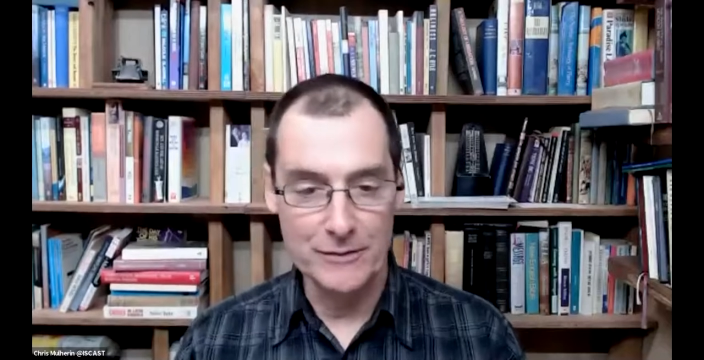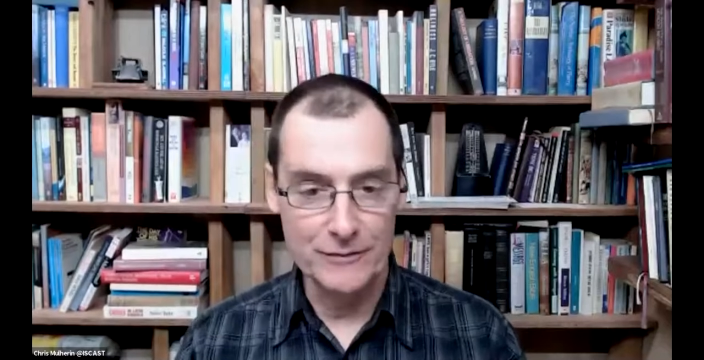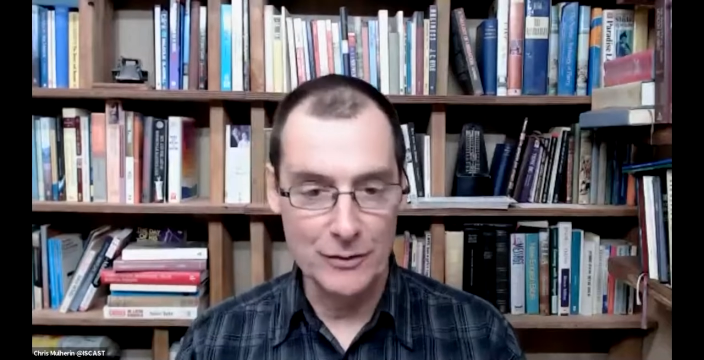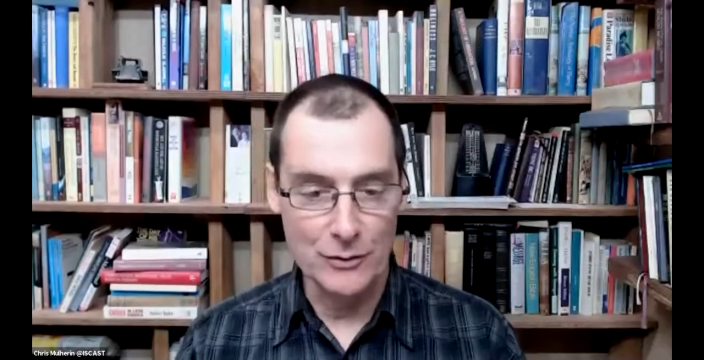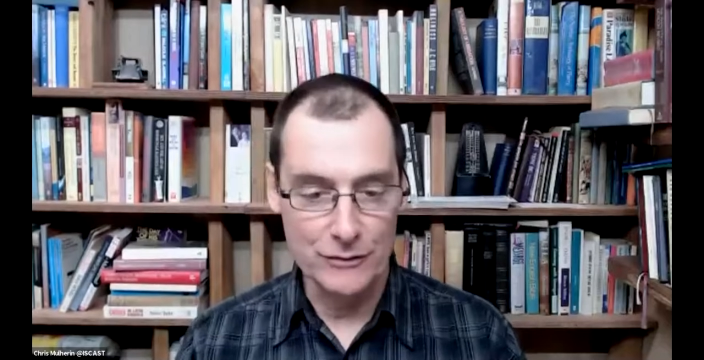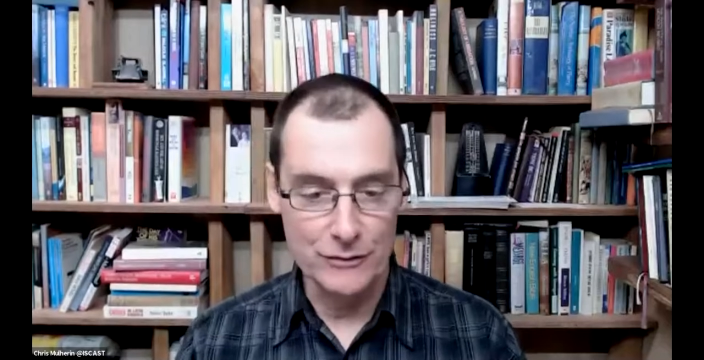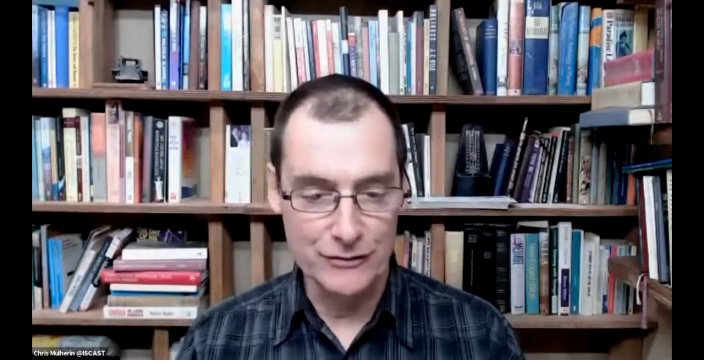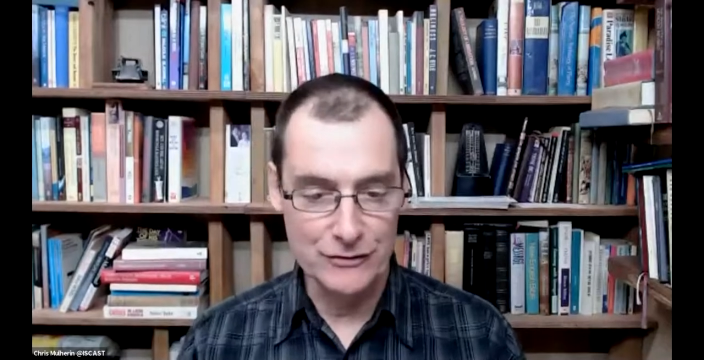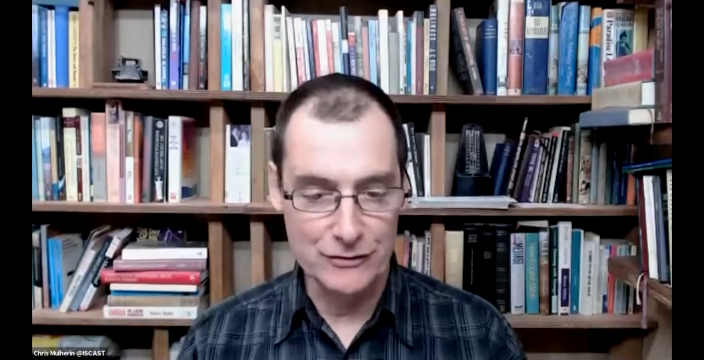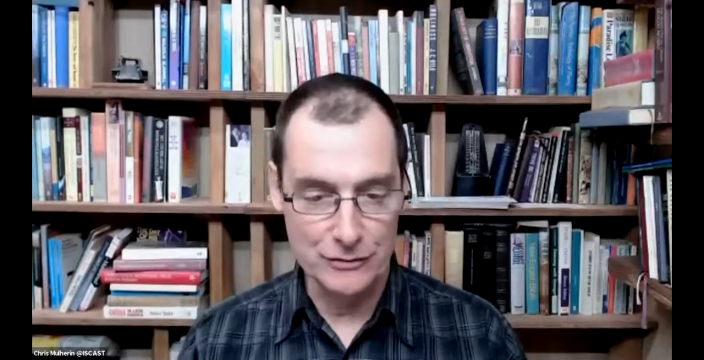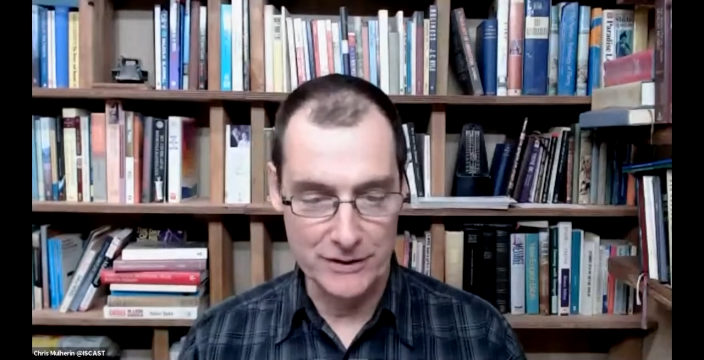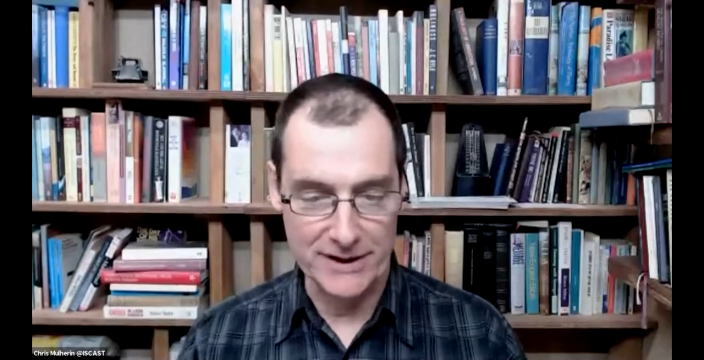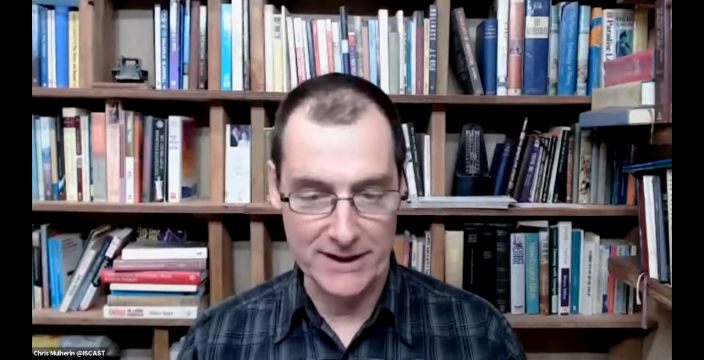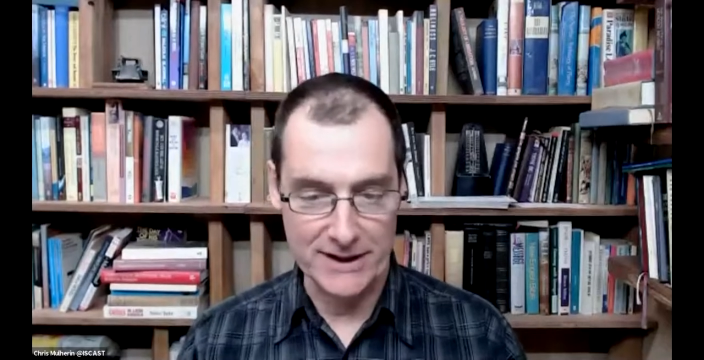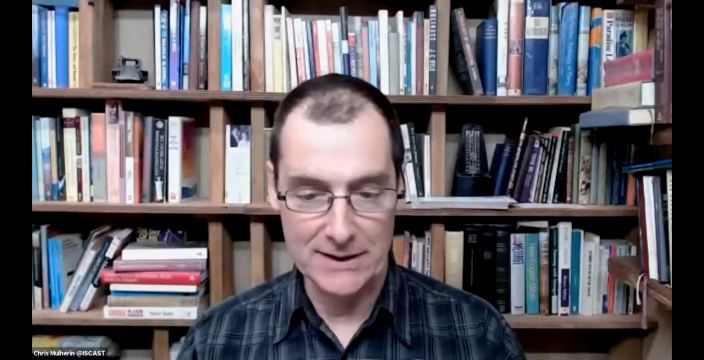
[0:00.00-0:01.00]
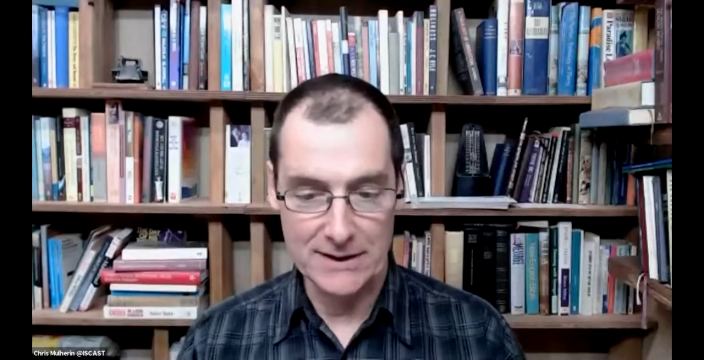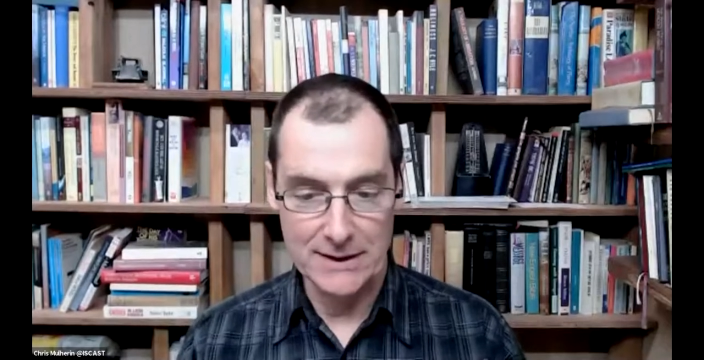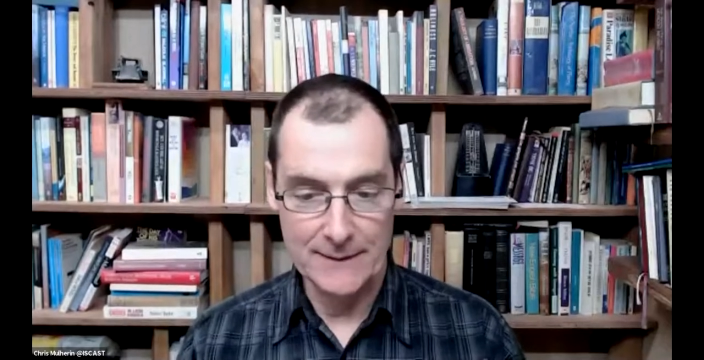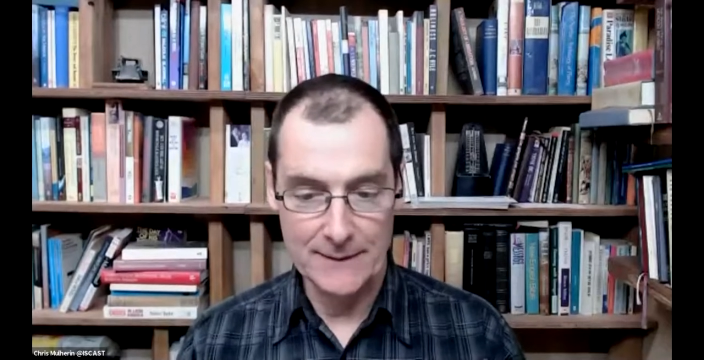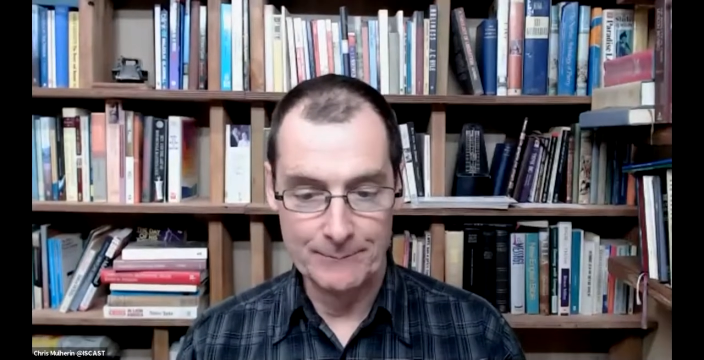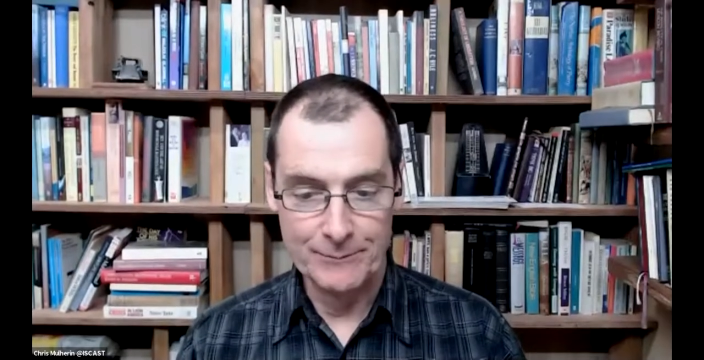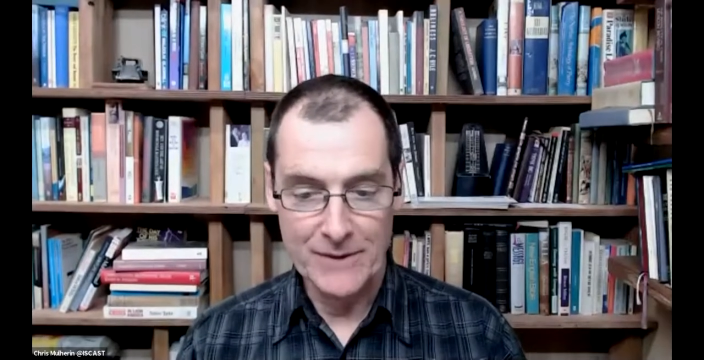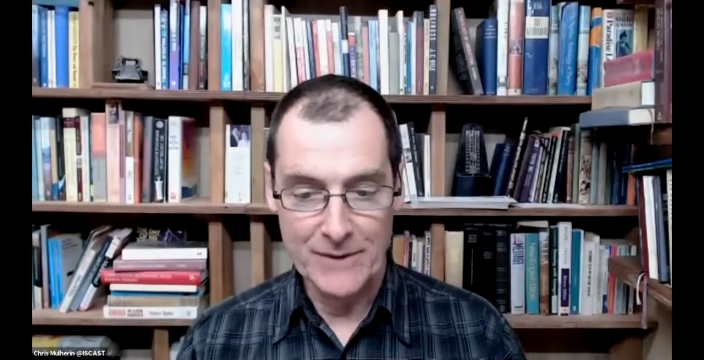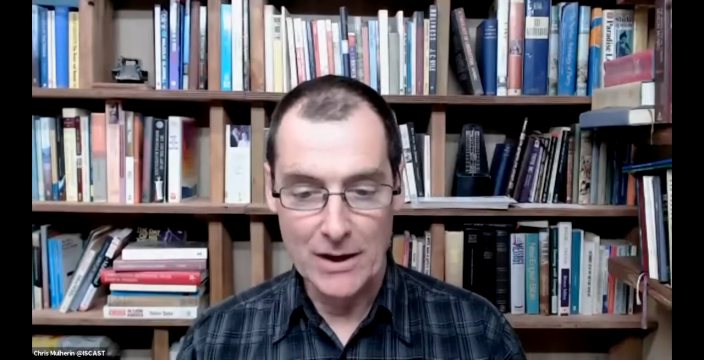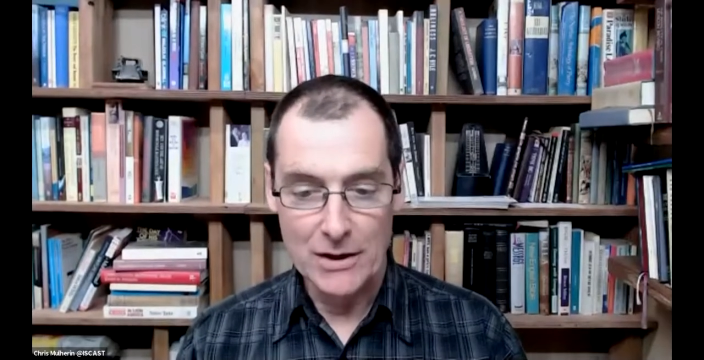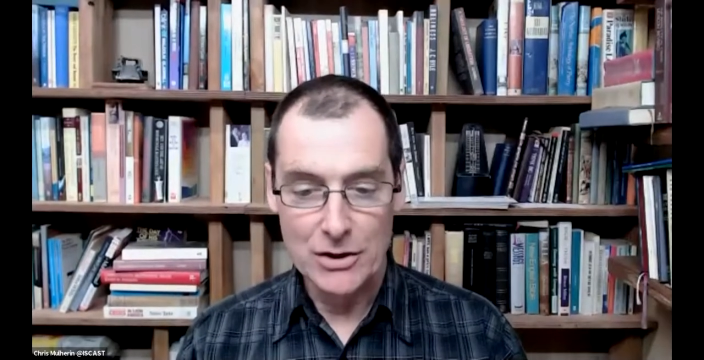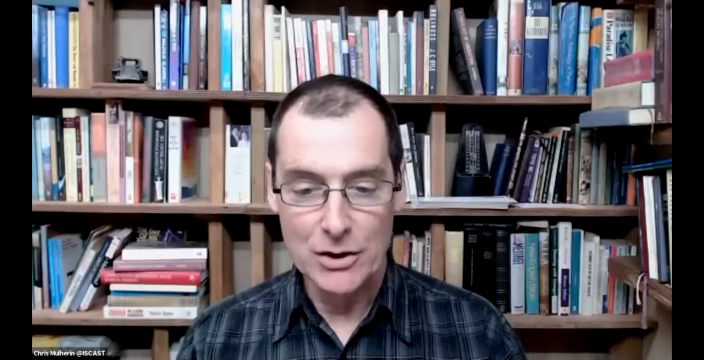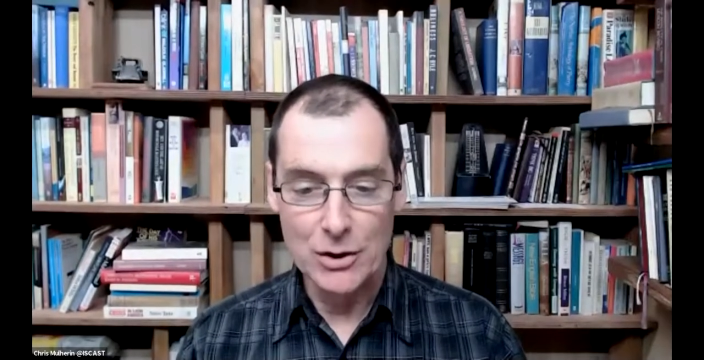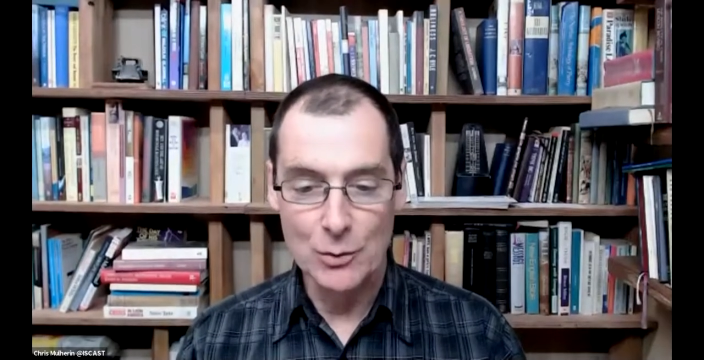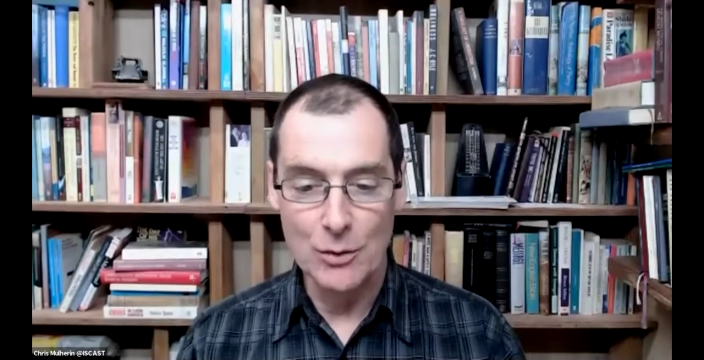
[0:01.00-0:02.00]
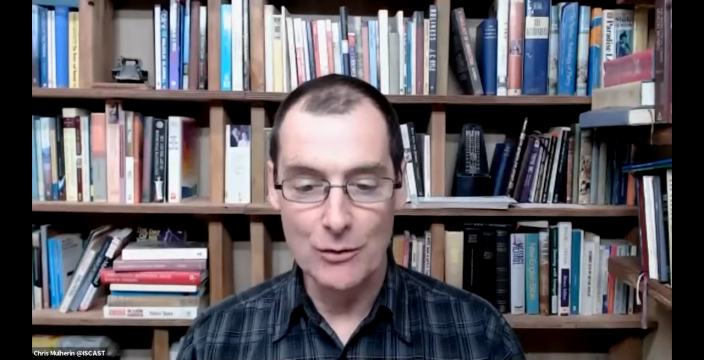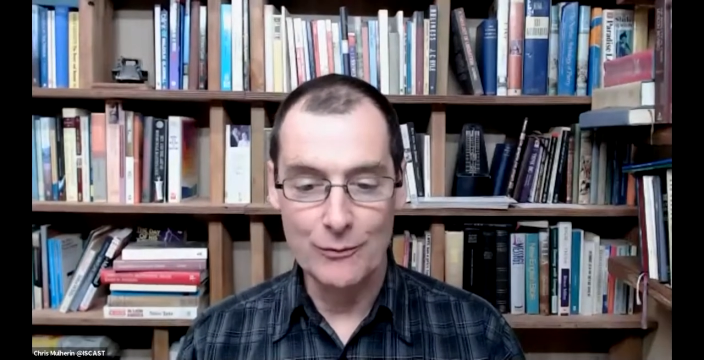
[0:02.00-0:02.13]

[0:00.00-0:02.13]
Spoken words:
of your screen, you will